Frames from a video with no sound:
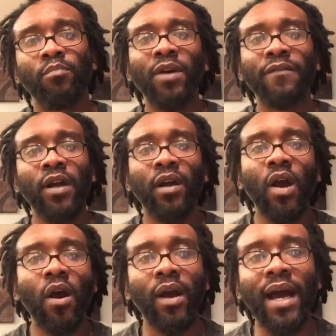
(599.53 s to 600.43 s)
Motherfucking
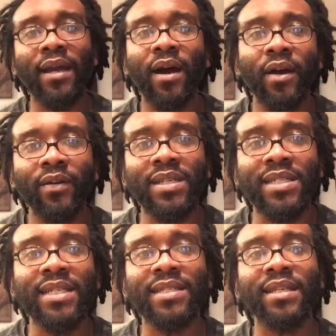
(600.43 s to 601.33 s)
car got
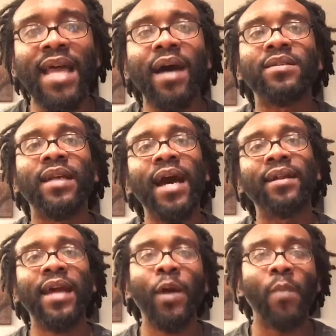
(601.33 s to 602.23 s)
160,000
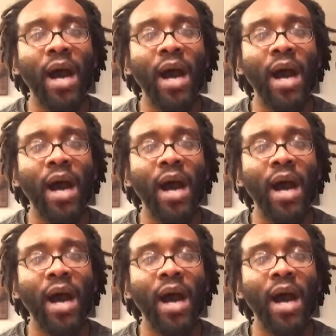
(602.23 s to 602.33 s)
goddamn